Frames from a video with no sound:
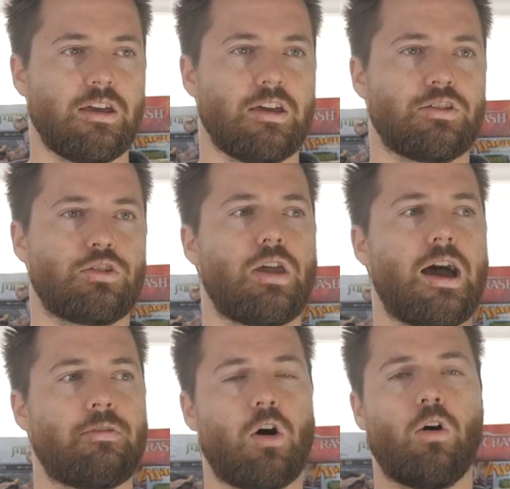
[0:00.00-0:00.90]
So you
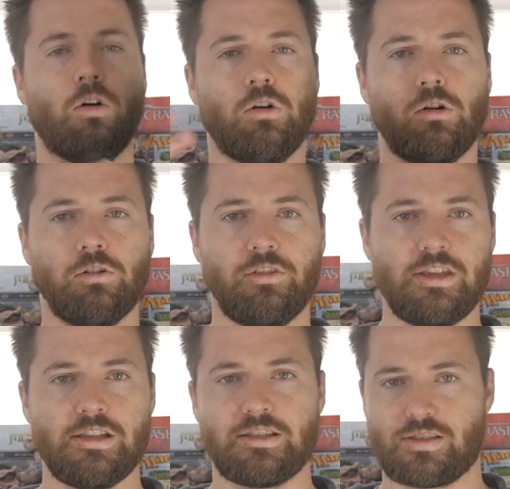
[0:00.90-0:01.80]
have all
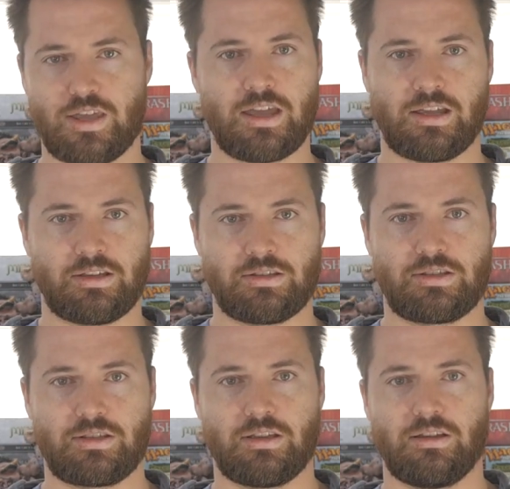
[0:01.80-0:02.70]
these
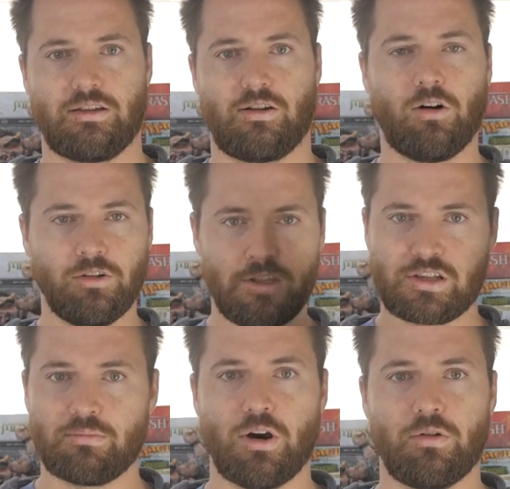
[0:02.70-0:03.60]
things, all these
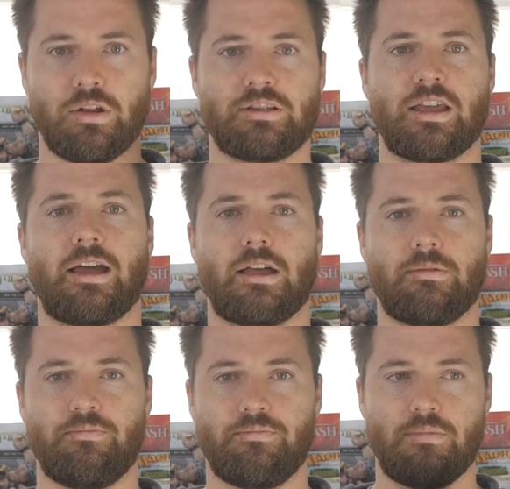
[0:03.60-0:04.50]
components
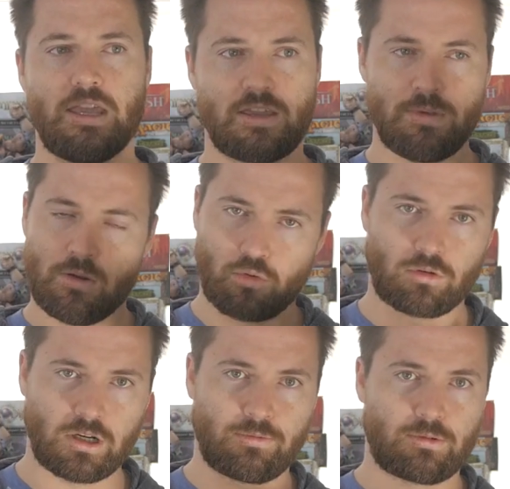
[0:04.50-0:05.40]
that make me
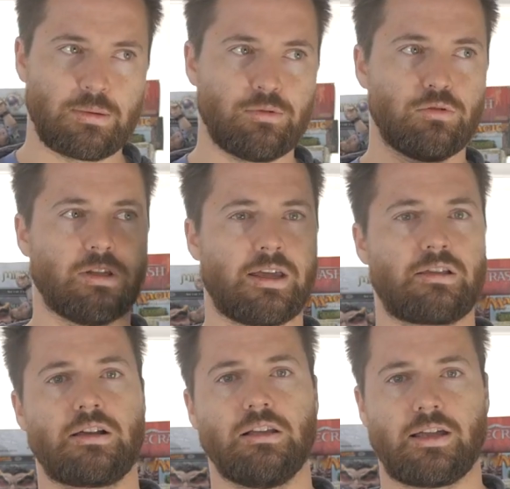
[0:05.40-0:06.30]
worried for people who
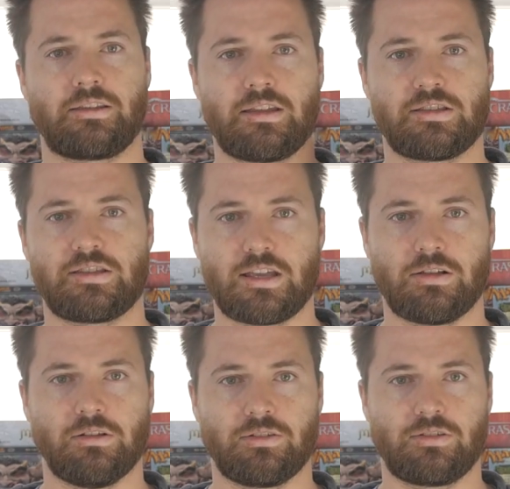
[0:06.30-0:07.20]
like collecting
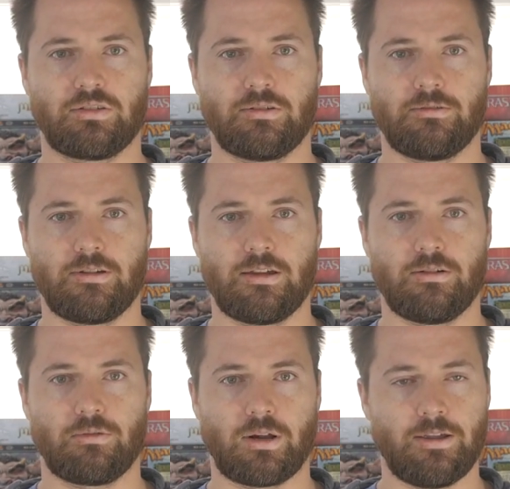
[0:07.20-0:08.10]
singles.
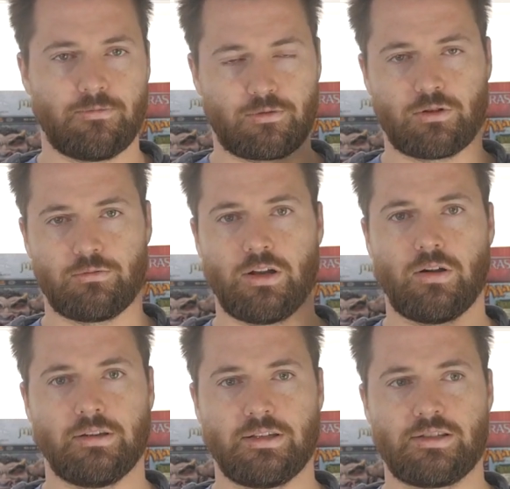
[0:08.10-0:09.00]
Right? For, you
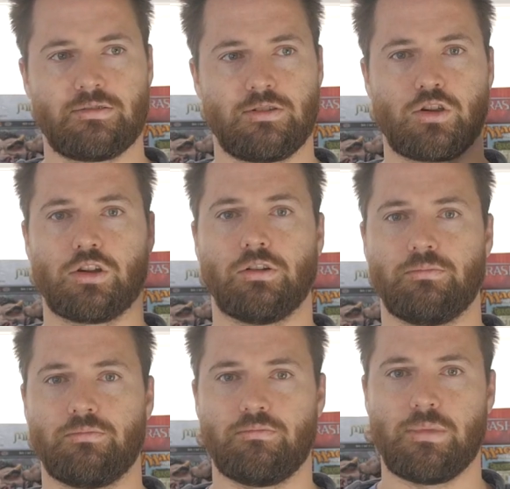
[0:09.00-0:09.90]
know, at least you're going
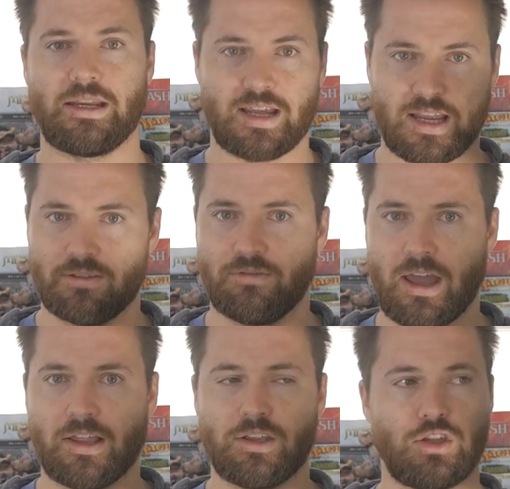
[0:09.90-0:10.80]
to maintain the
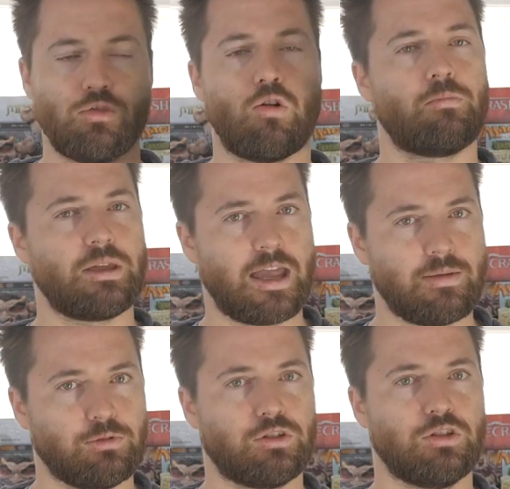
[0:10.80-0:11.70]
value. You won't be
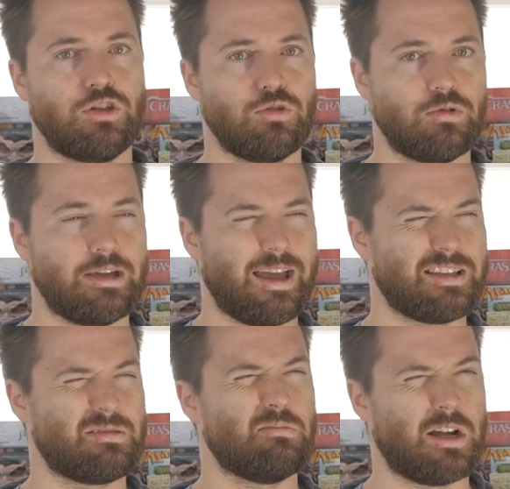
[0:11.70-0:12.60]
able to do it
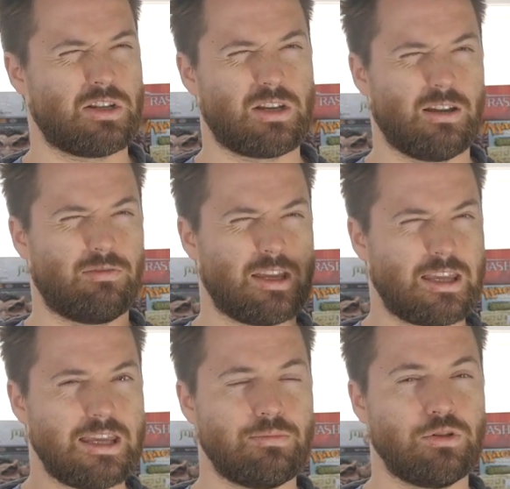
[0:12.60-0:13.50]
as much if they
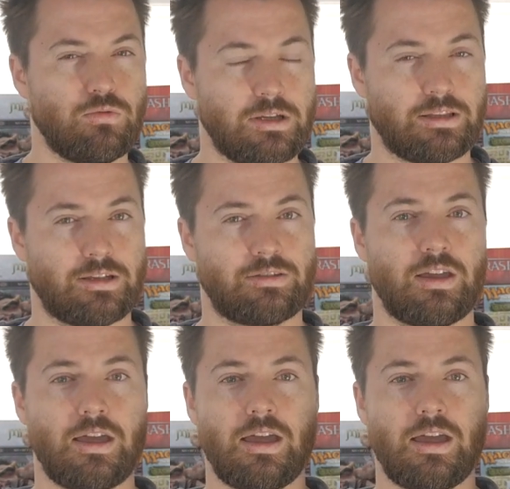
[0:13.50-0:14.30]
keep doing this.